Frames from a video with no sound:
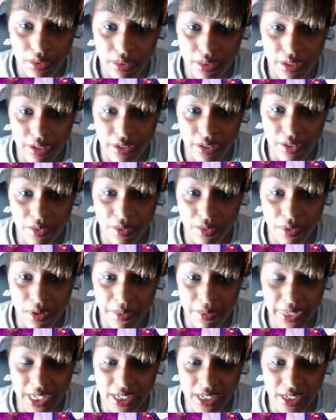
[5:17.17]
Thought you were
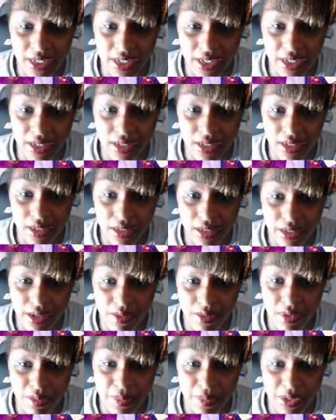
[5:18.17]
already dead.
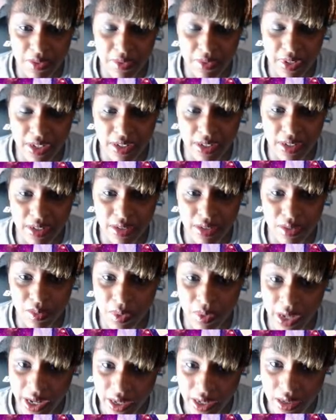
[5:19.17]
That would have been a record.
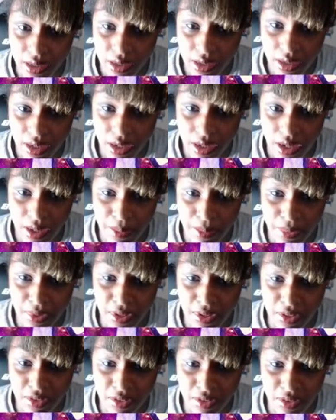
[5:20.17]
What? I'm
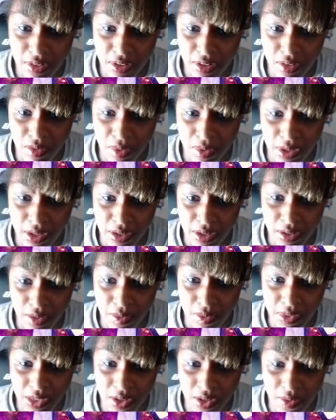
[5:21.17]
pretty sure you want to know
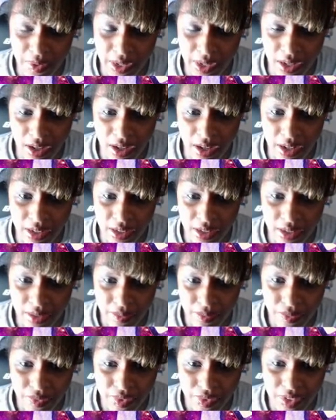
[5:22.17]
what's going on.
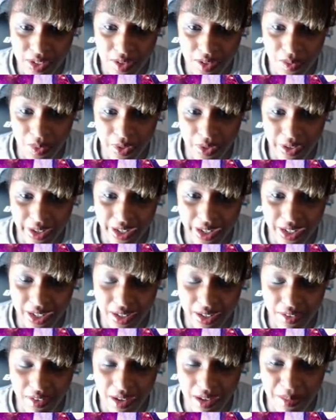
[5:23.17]
Don't worry,
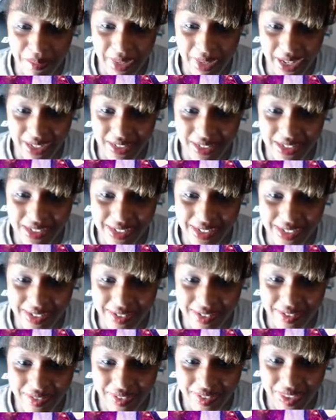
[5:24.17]
it'll come back to
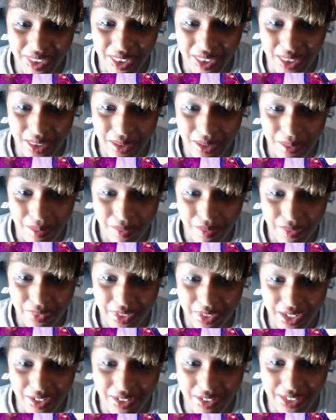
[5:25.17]
you.
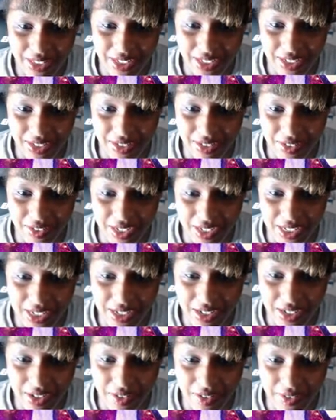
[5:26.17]
The only thing you need to
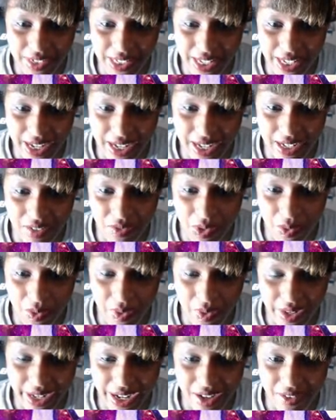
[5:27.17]
know is that if you
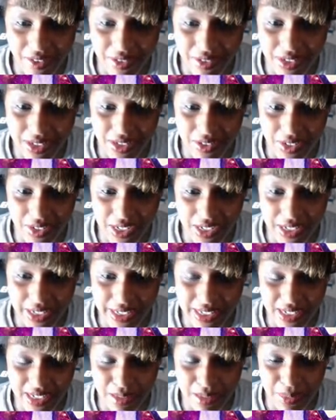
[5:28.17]
want out, you need to
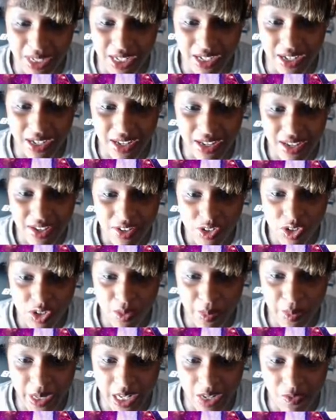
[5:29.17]
listen to me. So
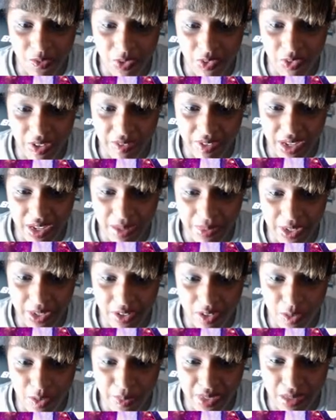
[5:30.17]
many of you have come
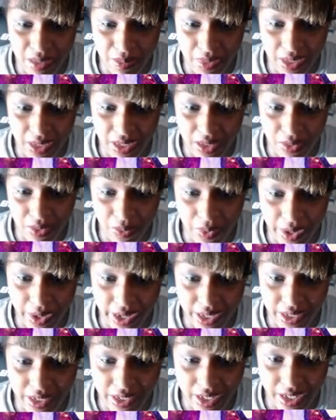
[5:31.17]
here hoping to be the
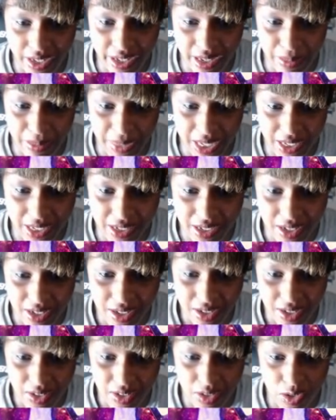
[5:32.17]
one to claim it.
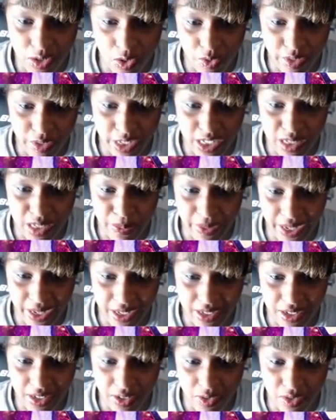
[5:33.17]
Don't
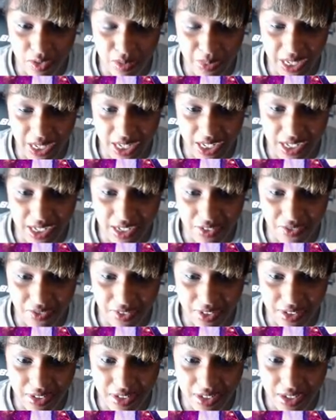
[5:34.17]
expect you to be any
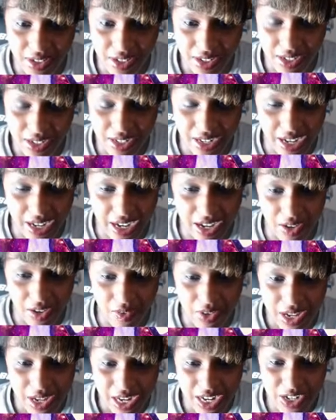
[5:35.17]
different. Now,
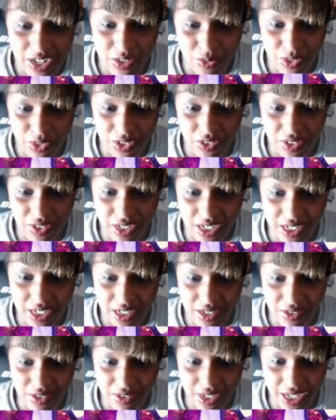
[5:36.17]
here's what you need
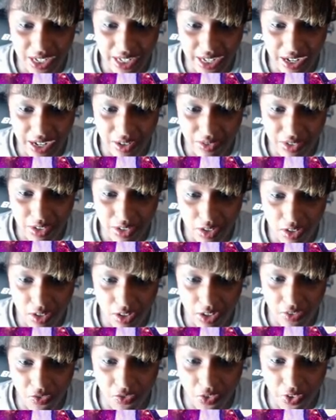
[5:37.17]
to do to get out.
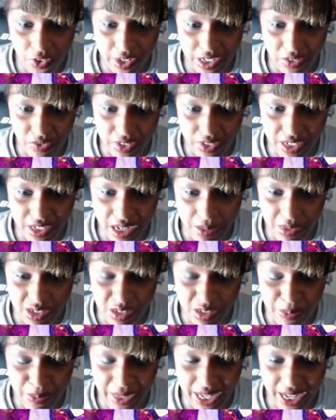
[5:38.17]
Cook four different types of
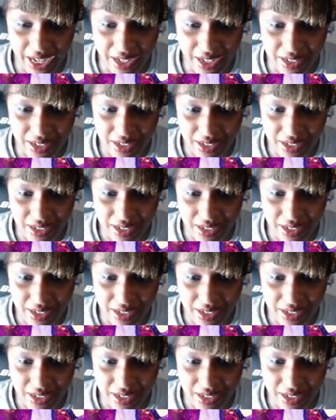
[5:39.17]
spaghetti.